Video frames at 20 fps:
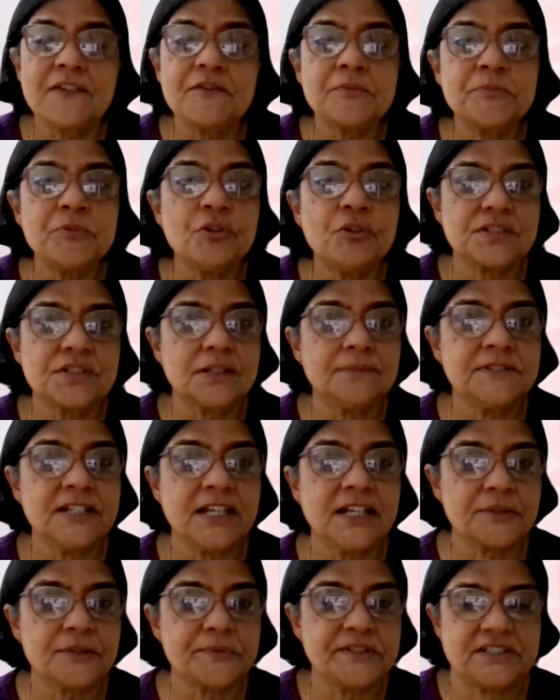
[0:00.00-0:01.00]
have a museum
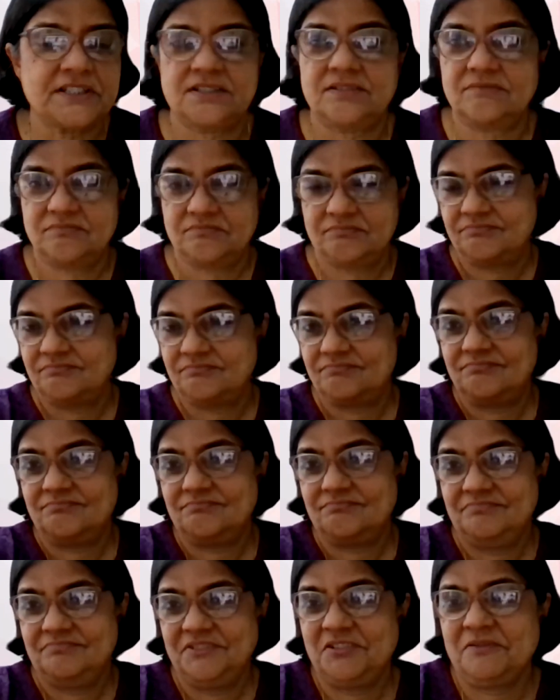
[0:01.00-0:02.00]
there with,
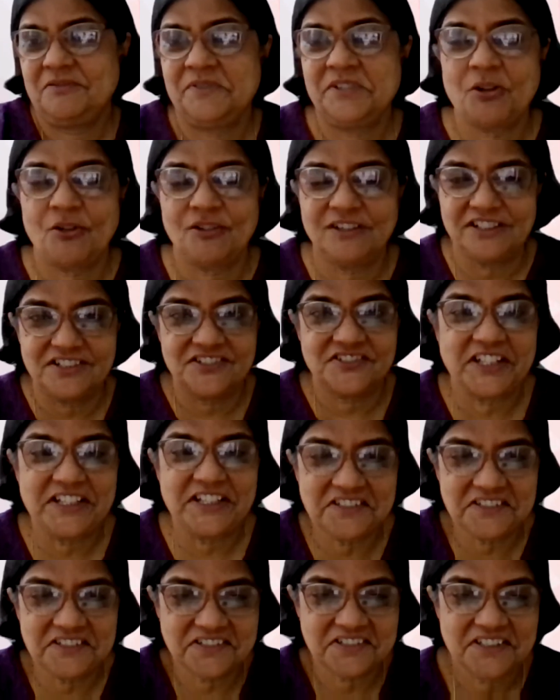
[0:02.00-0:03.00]
with all these
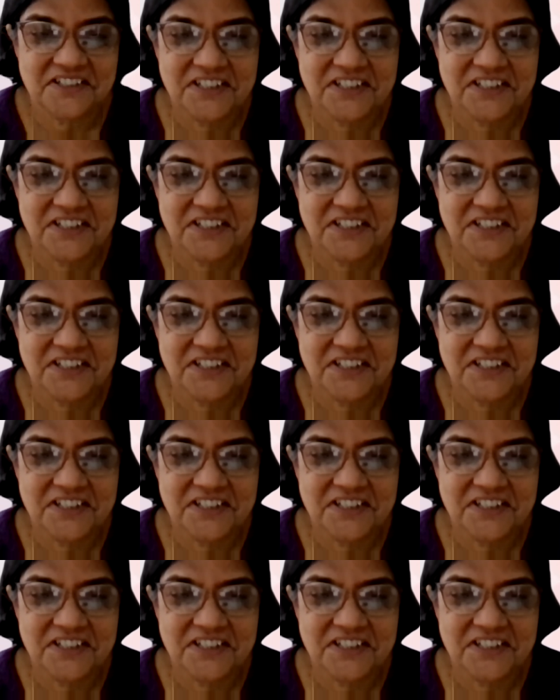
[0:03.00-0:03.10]
things.